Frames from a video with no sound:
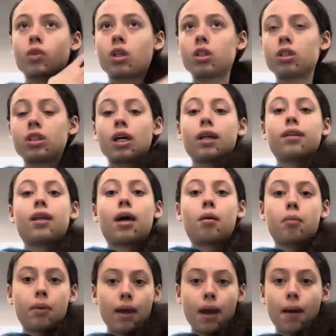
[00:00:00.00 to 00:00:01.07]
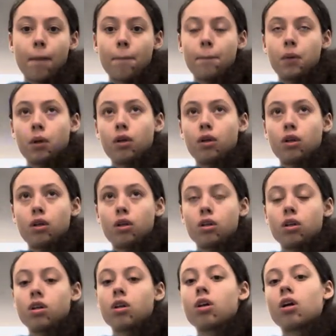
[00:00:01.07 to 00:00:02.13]
it's not that bad, but
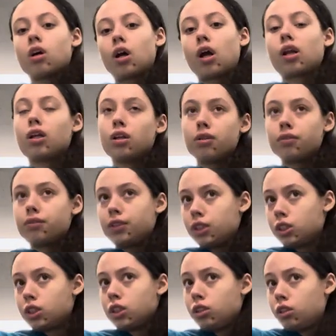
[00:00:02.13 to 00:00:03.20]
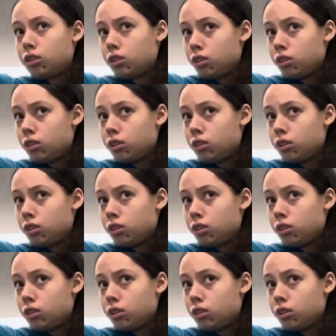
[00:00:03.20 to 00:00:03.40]
I need to fix it.